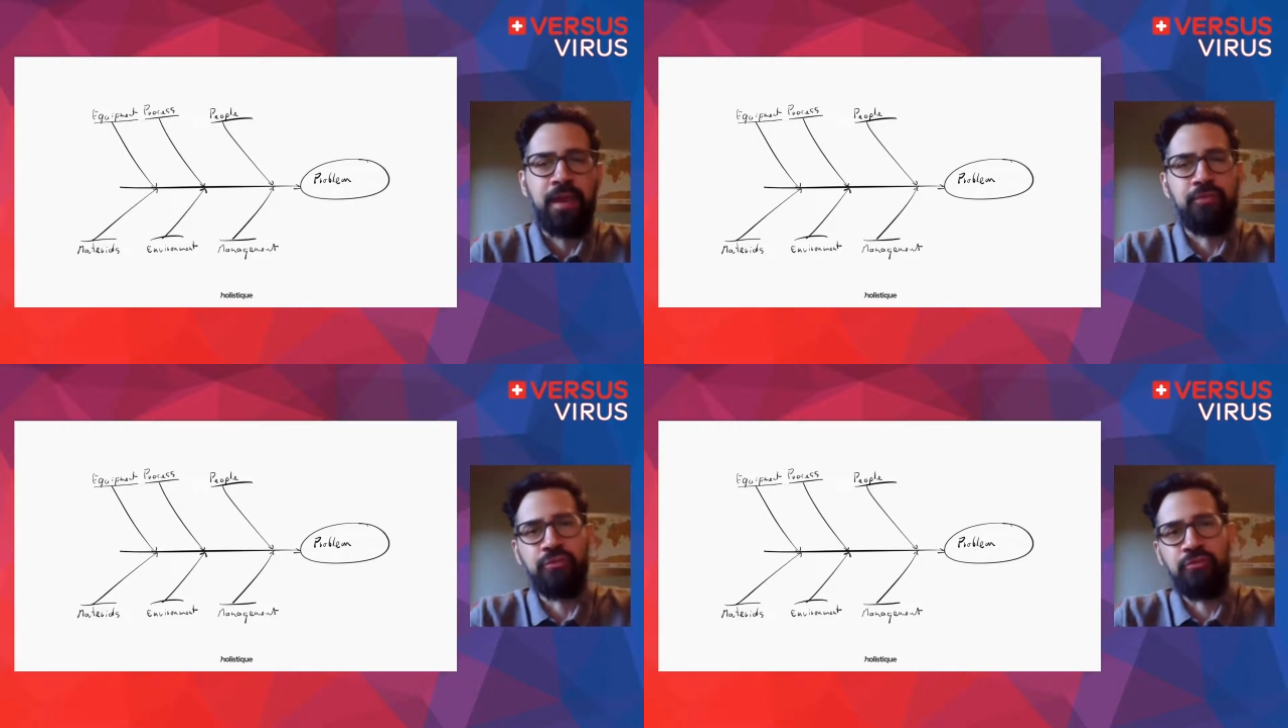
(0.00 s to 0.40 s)

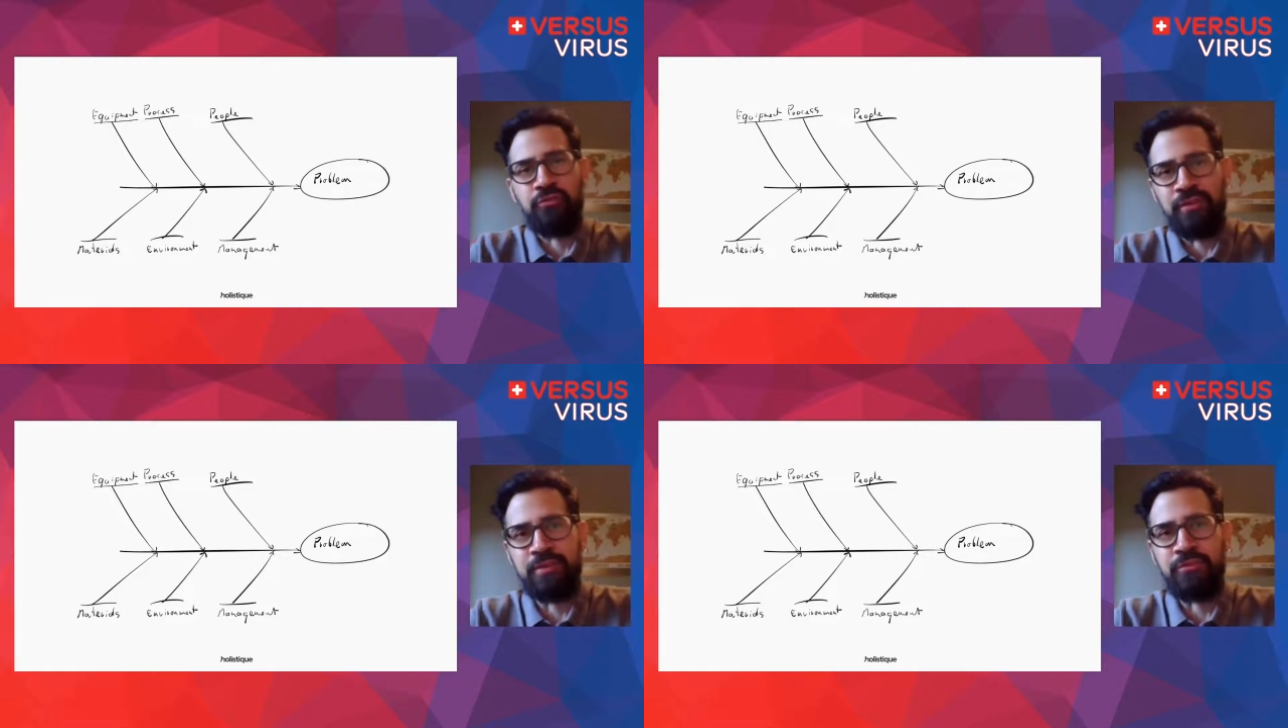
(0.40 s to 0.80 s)
As you can
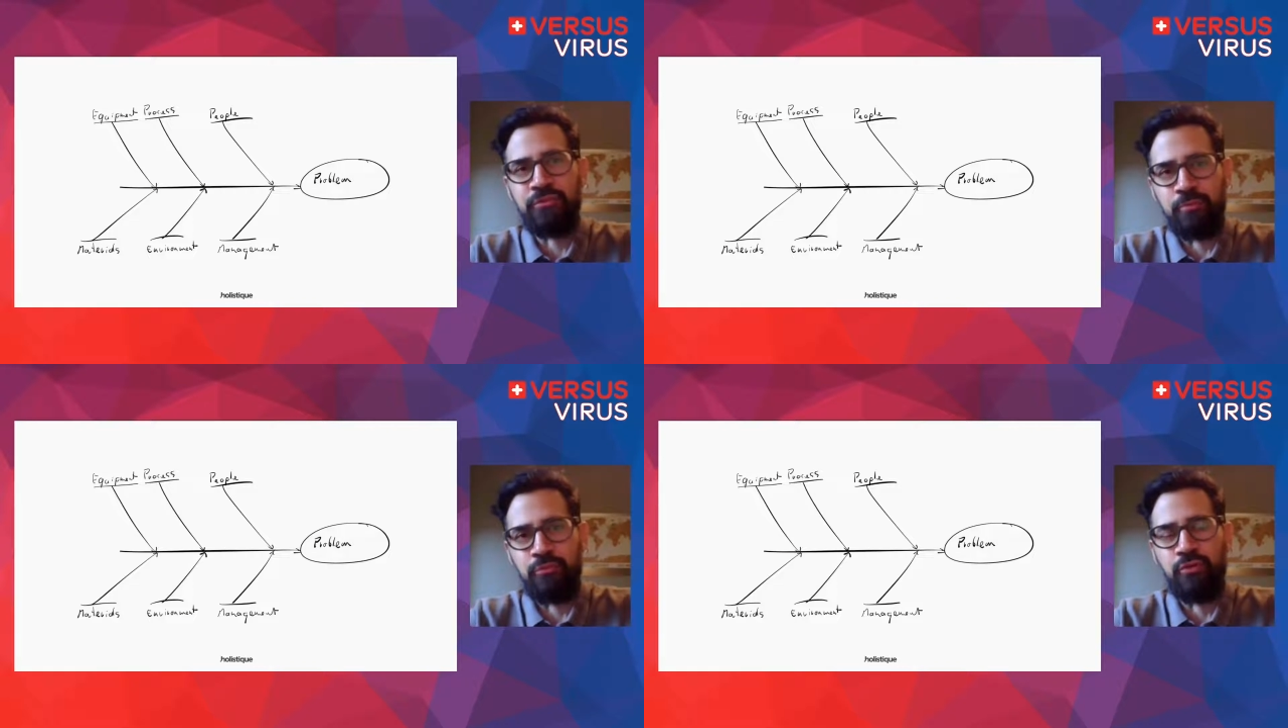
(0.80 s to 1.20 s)
see,
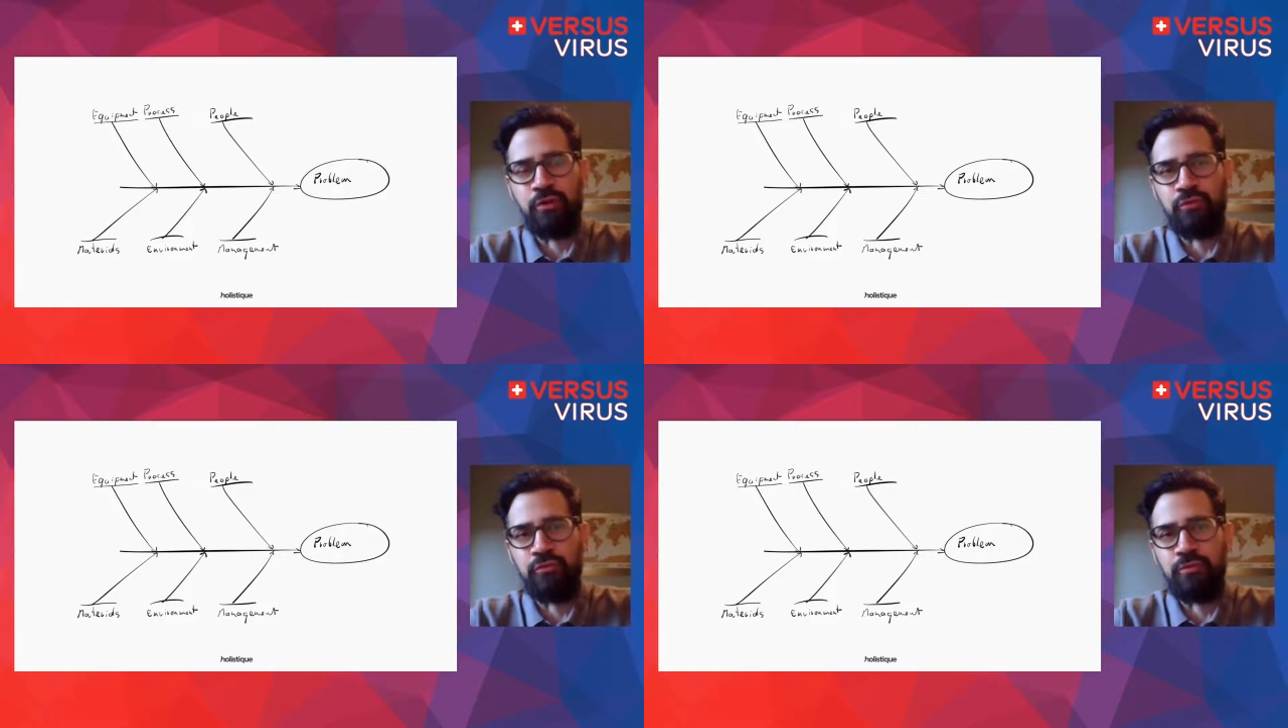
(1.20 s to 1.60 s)
this comes
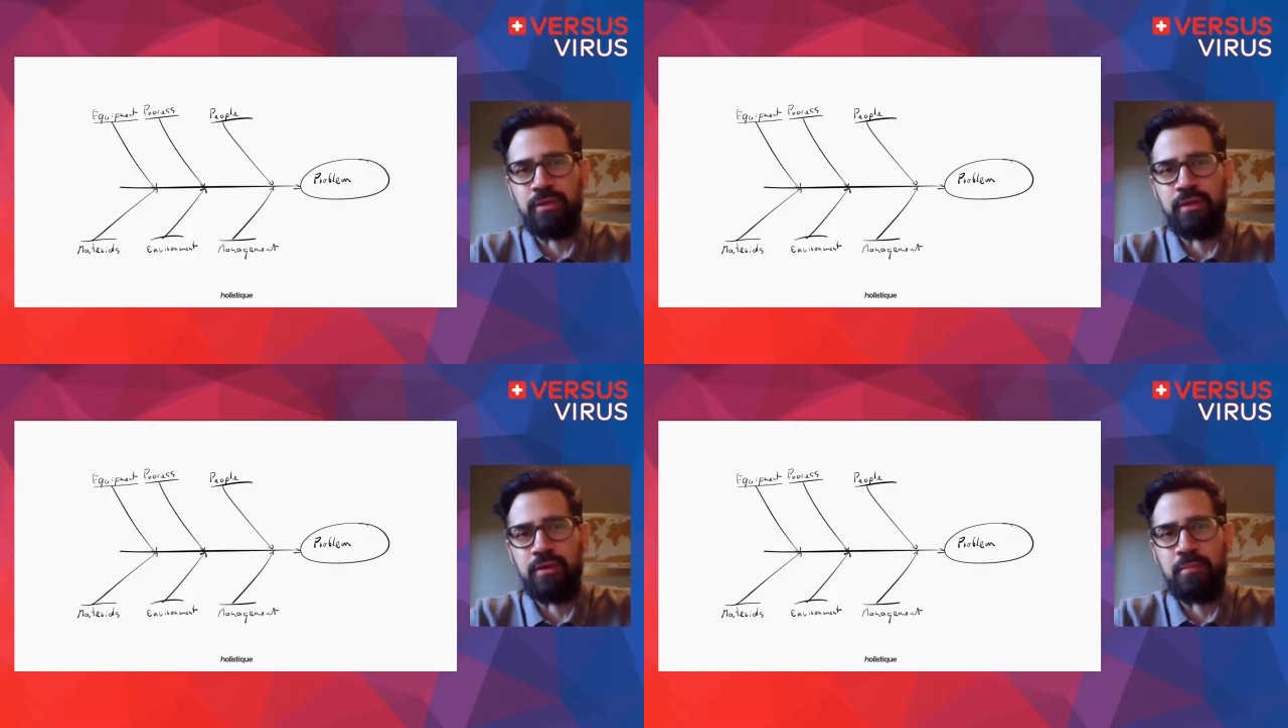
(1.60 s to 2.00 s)
rather from
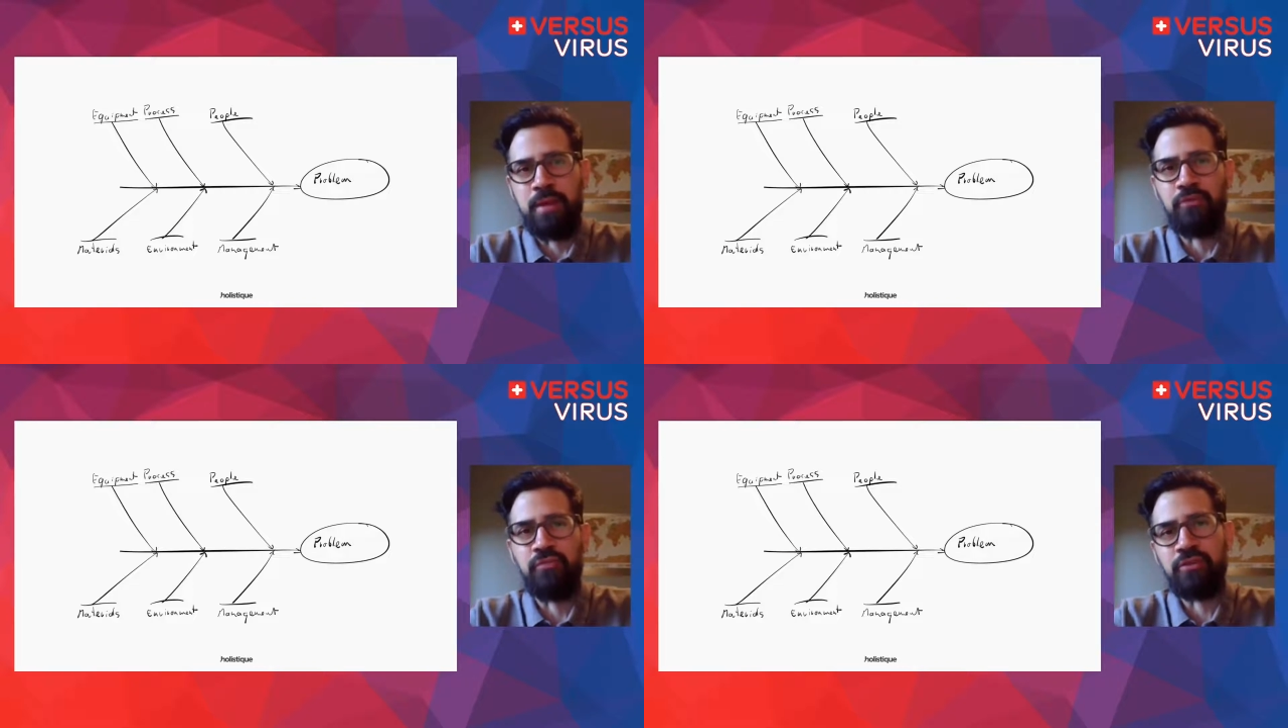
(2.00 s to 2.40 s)
the
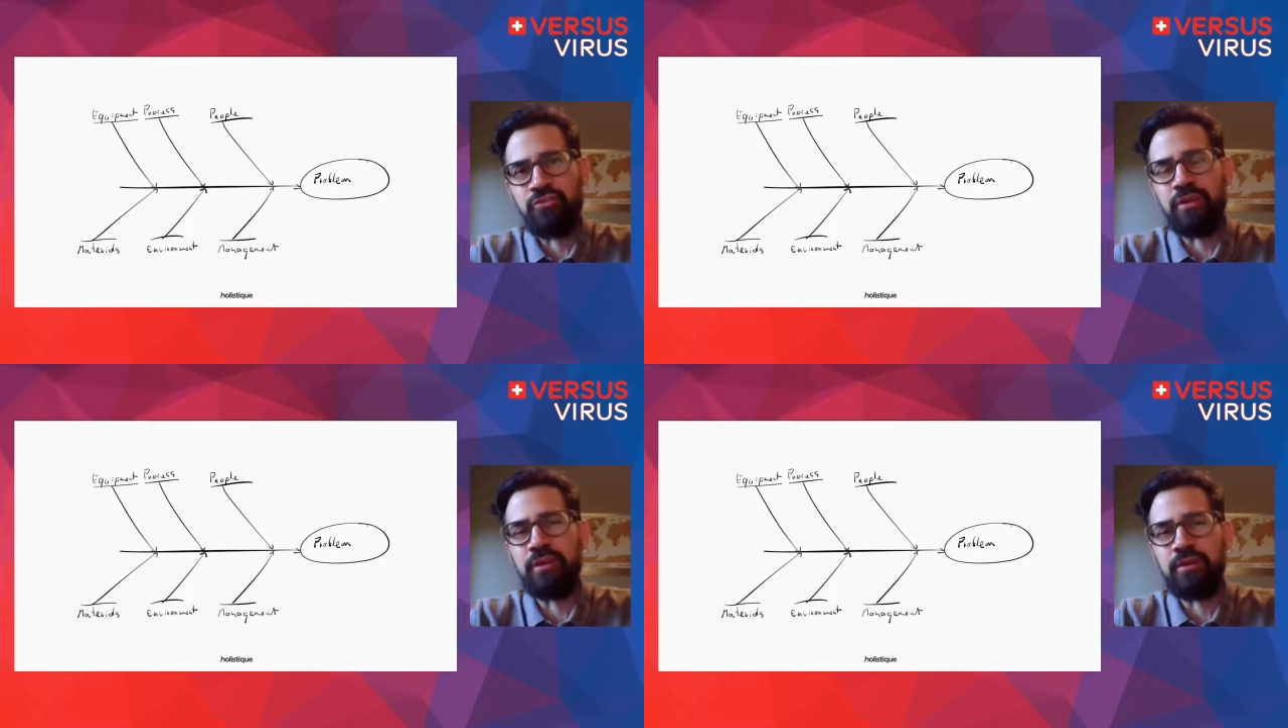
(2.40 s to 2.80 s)

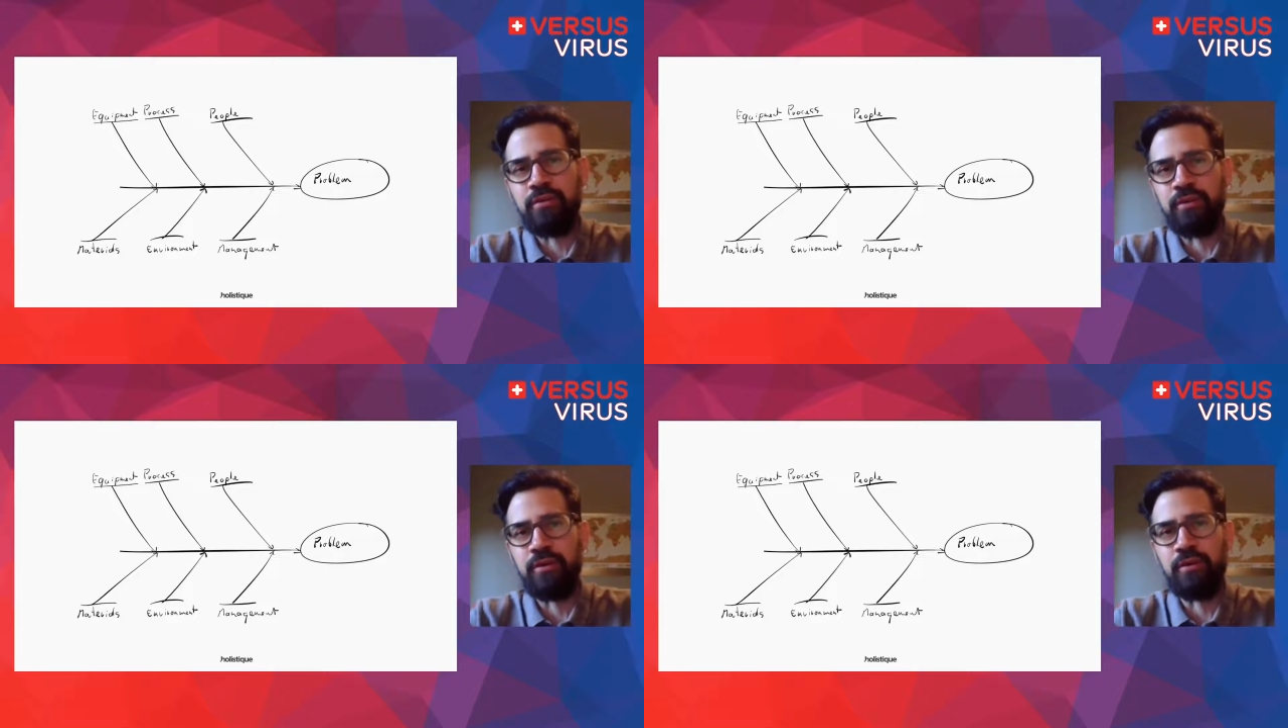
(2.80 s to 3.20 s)
manufacturing